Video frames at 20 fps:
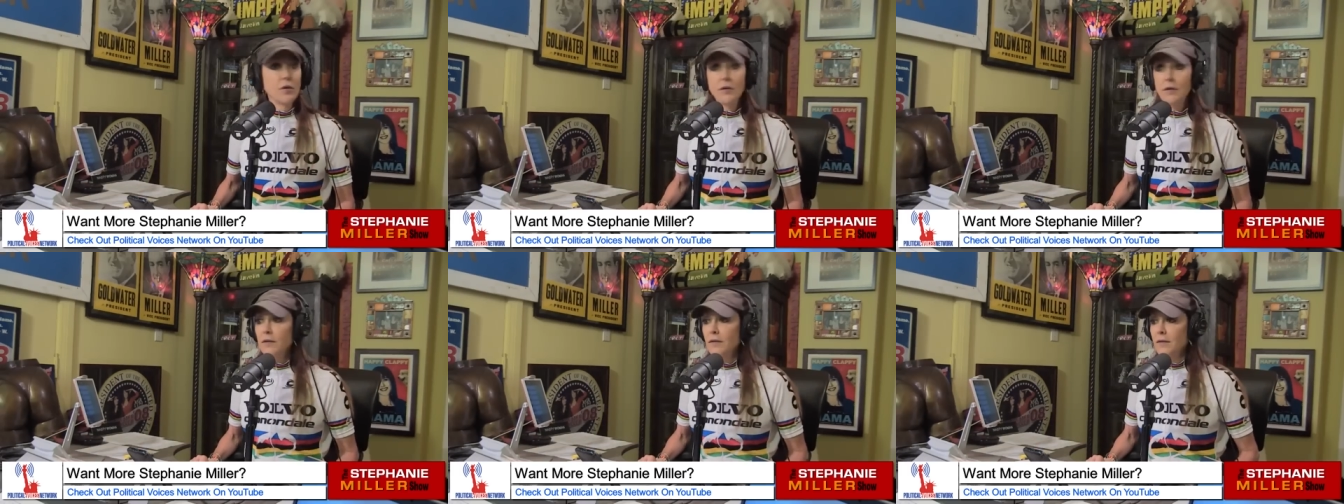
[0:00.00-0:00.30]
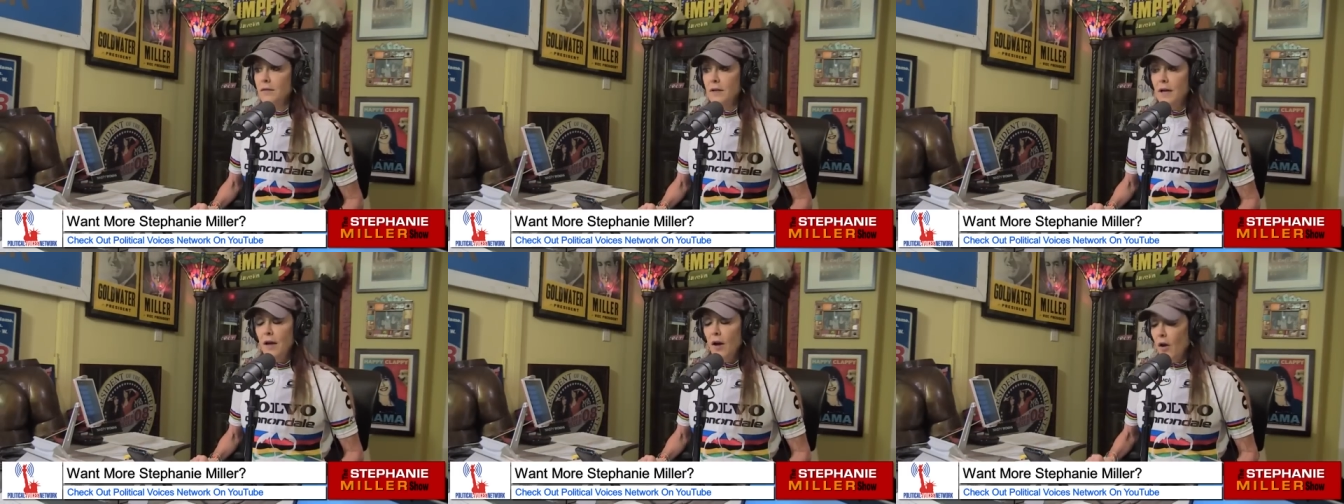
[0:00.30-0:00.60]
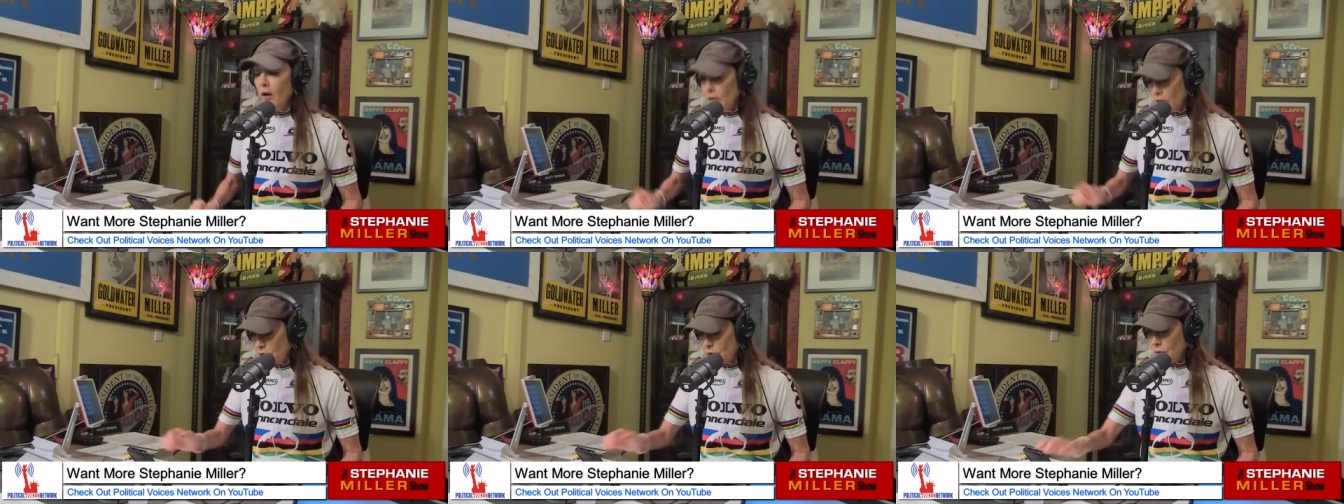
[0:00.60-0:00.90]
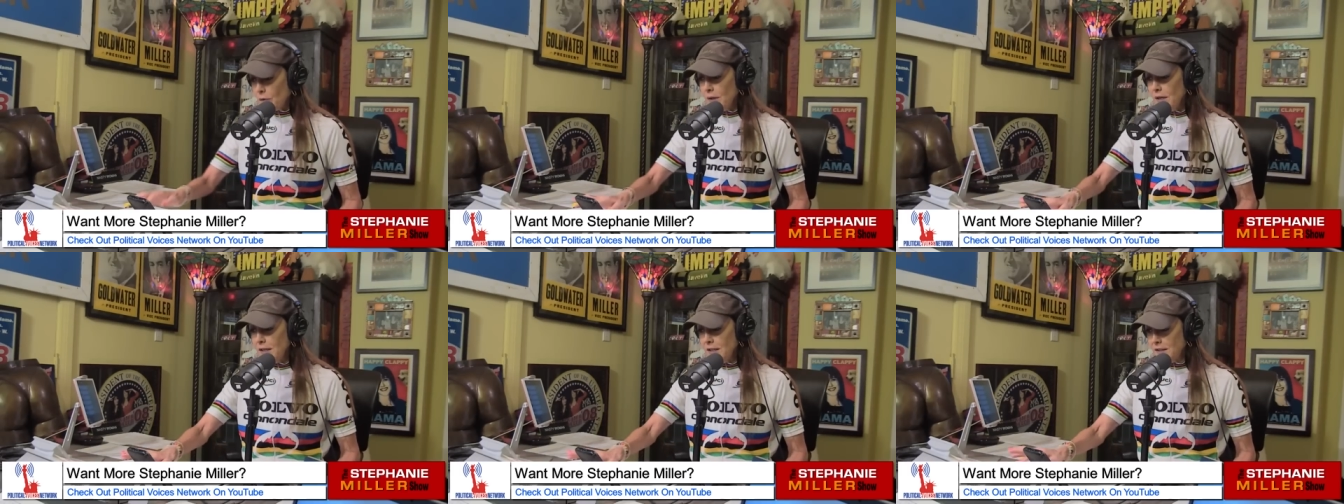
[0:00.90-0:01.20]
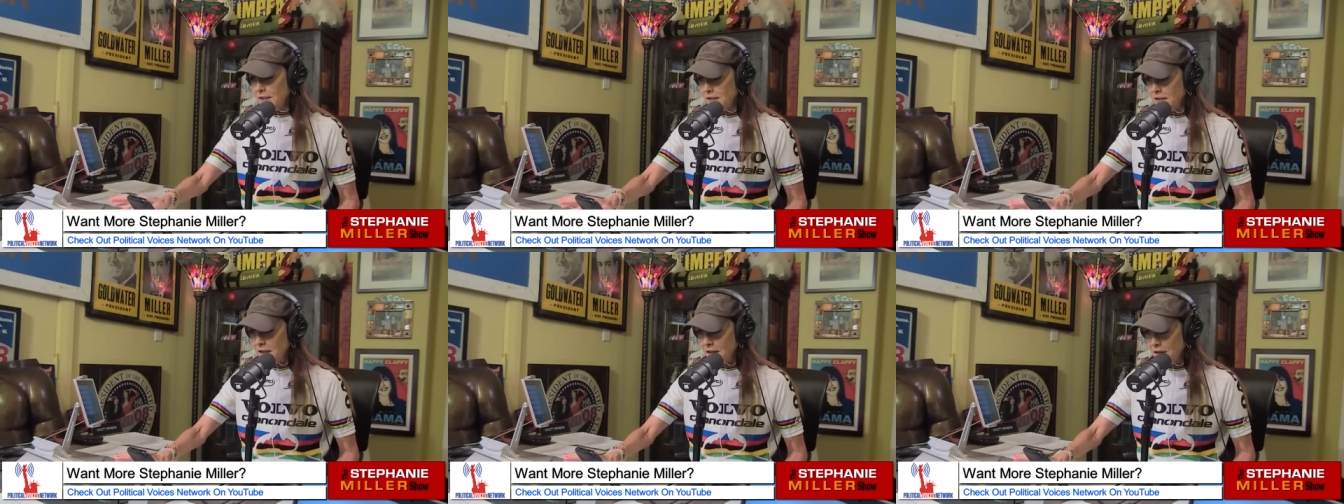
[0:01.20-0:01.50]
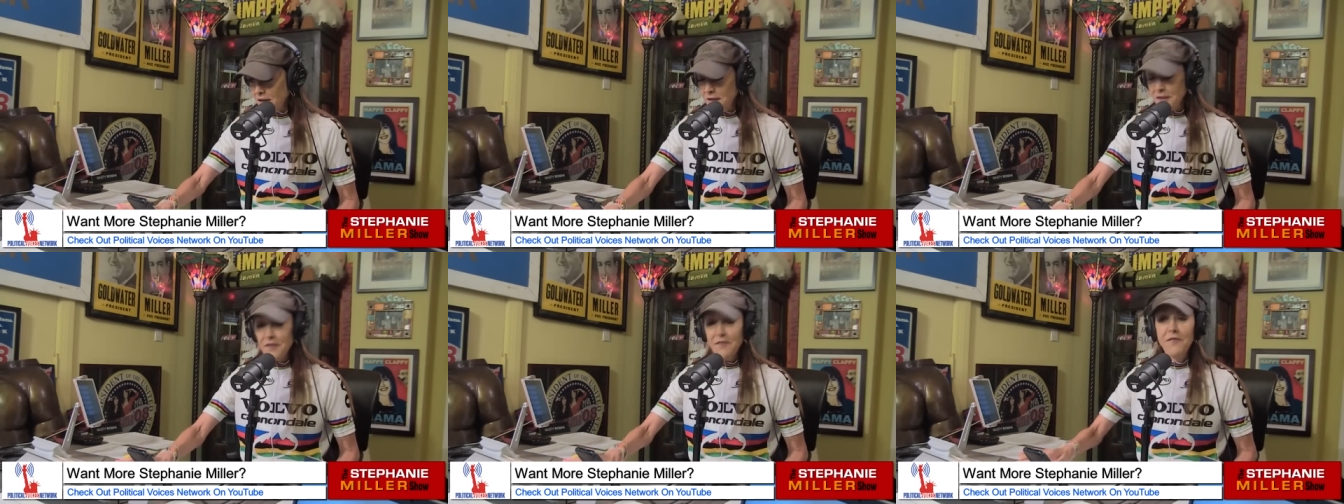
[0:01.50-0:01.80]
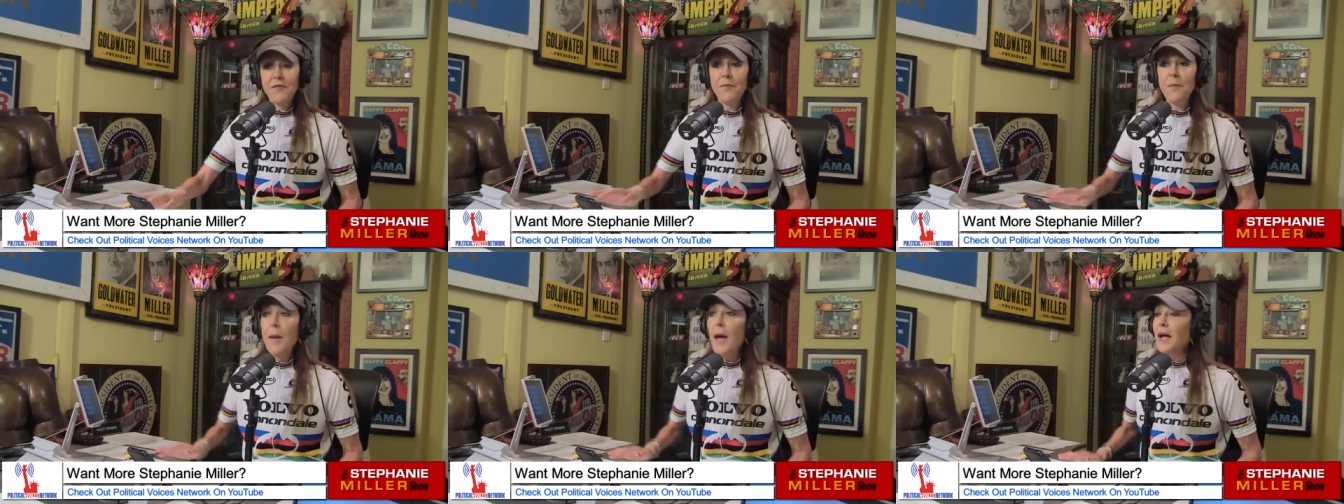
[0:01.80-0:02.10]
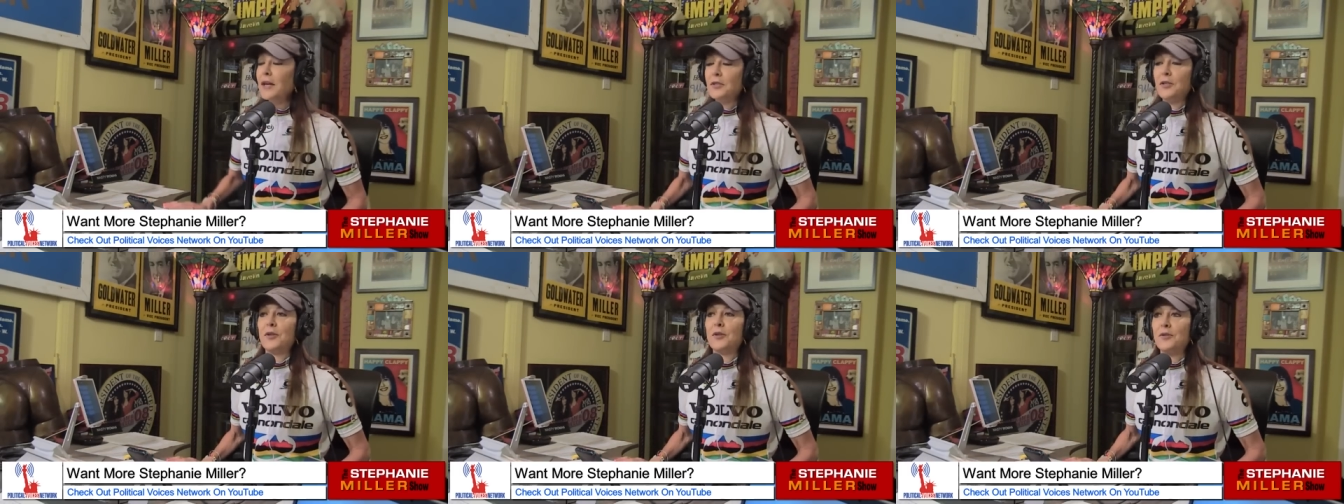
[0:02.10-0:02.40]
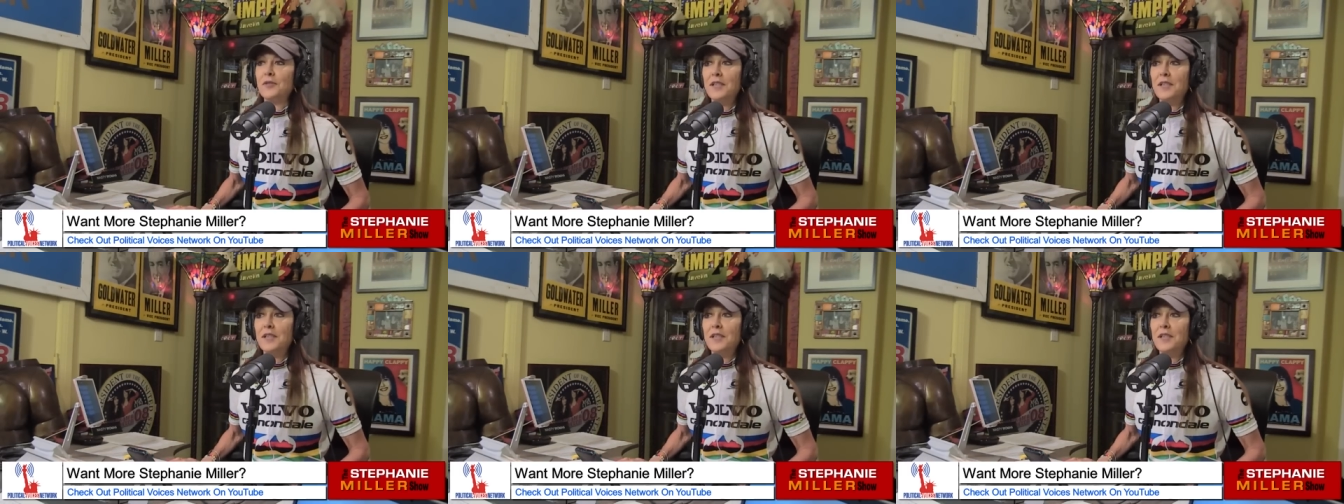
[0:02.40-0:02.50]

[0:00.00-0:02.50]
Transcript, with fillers: Mm-hmm. Three magical